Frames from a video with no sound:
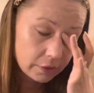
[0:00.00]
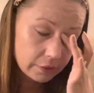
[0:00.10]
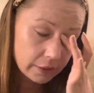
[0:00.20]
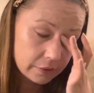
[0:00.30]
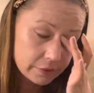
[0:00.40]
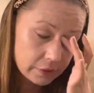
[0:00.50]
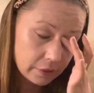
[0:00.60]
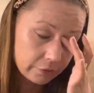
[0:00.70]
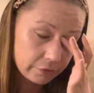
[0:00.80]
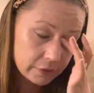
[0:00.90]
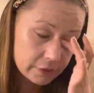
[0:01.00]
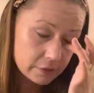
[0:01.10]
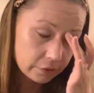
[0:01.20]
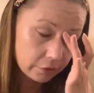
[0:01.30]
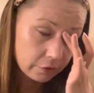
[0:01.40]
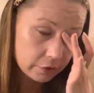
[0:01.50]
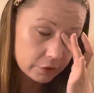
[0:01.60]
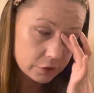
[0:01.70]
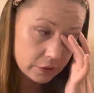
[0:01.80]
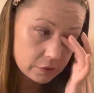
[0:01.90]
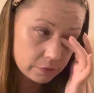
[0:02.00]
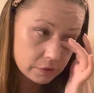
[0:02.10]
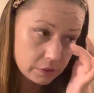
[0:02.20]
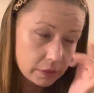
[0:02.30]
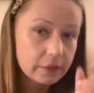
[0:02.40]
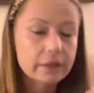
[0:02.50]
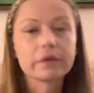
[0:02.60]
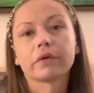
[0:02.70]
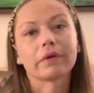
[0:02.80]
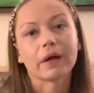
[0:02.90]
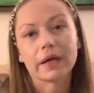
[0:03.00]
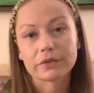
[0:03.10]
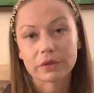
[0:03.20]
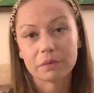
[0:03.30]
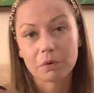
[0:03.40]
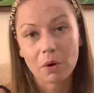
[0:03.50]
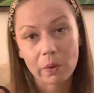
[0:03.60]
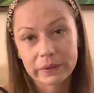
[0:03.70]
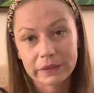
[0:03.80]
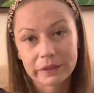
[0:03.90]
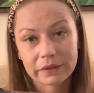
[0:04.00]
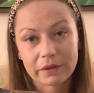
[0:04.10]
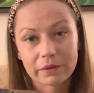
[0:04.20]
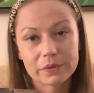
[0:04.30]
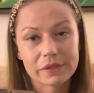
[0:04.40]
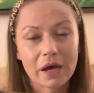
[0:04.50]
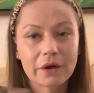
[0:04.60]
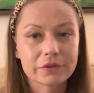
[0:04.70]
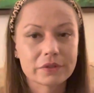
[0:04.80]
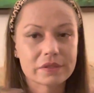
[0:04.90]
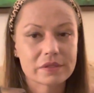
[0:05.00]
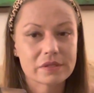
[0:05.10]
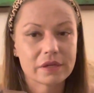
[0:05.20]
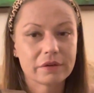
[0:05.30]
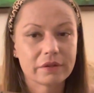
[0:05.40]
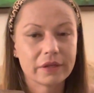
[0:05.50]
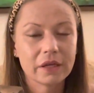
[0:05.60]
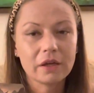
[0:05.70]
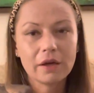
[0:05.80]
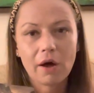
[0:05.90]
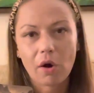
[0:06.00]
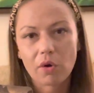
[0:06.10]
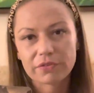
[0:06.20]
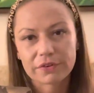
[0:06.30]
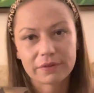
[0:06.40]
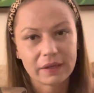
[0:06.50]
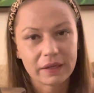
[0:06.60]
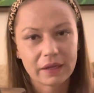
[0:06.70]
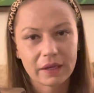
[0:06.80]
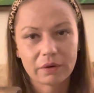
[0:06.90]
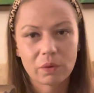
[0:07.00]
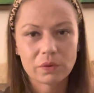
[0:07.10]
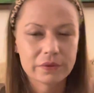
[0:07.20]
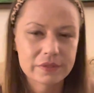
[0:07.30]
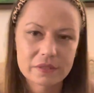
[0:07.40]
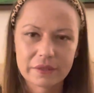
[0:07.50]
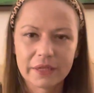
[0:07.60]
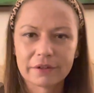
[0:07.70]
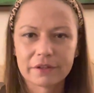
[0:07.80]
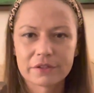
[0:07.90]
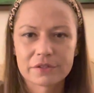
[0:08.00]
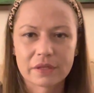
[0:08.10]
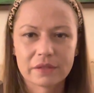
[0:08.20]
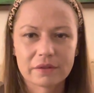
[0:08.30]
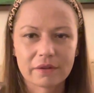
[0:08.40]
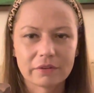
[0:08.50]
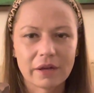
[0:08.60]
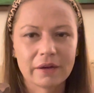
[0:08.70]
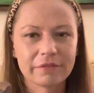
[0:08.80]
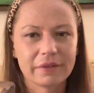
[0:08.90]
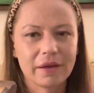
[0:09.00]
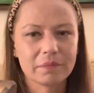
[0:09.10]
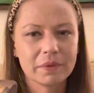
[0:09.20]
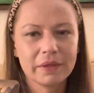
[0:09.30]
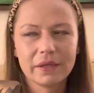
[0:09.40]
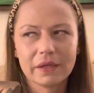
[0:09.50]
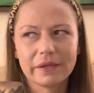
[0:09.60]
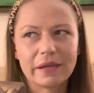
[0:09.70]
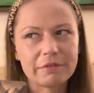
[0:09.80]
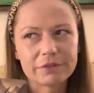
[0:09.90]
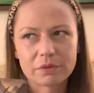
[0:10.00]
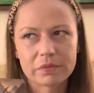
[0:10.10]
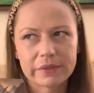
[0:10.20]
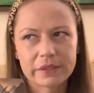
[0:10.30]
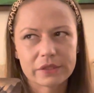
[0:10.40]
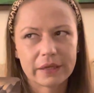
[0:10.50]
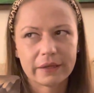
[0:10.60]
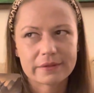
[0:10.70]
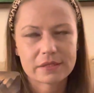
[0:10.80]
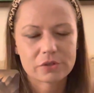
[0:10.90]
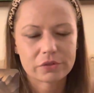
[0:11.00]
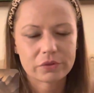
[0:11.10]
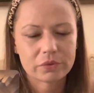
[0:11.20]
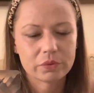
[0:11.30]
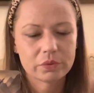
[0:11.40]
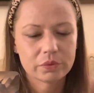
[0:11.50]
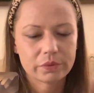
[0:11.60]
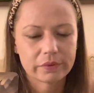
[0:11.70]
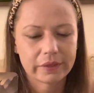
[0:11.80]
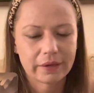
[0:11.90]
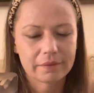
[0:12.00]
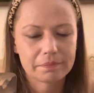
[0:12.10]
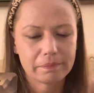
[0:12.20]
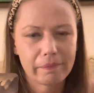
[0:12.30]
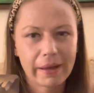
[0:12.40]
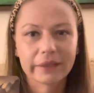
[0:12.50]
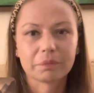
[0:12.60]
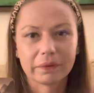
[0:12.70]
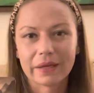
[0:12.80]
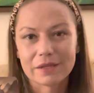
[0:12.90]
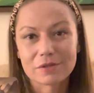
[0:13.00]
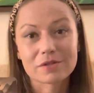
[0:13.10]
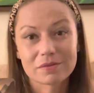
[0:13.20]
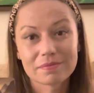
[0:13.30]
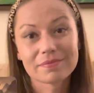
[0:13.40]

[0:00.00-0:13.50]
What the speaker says: Healthy confidence and courage, that's what's needed, right? To keep going without necessarily overthinking all the scenarios, and a lot of them inevitably take us to like a bad place,